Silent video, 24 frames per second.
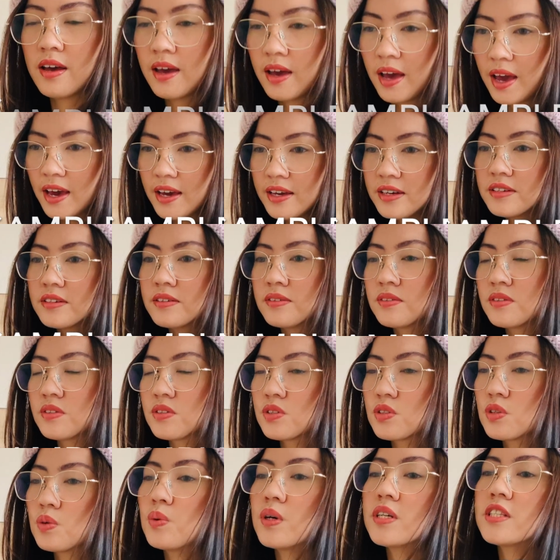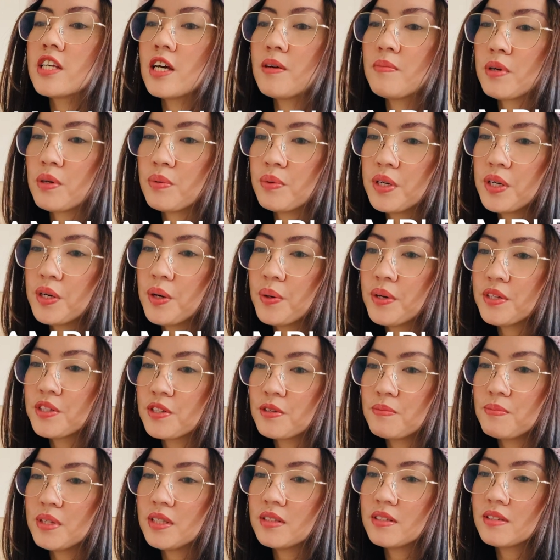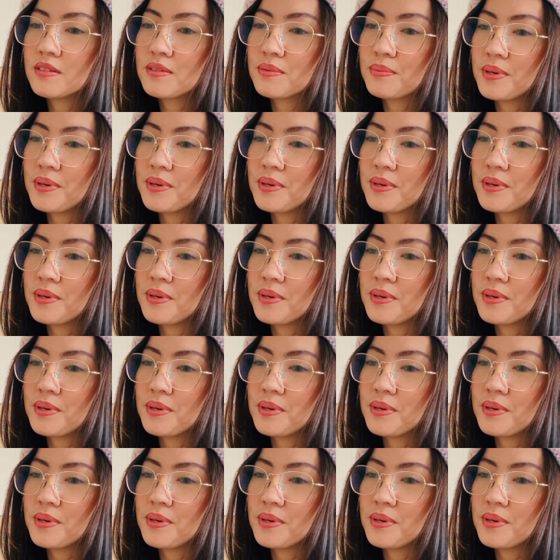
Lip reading: Hey, so what time are we going to meet this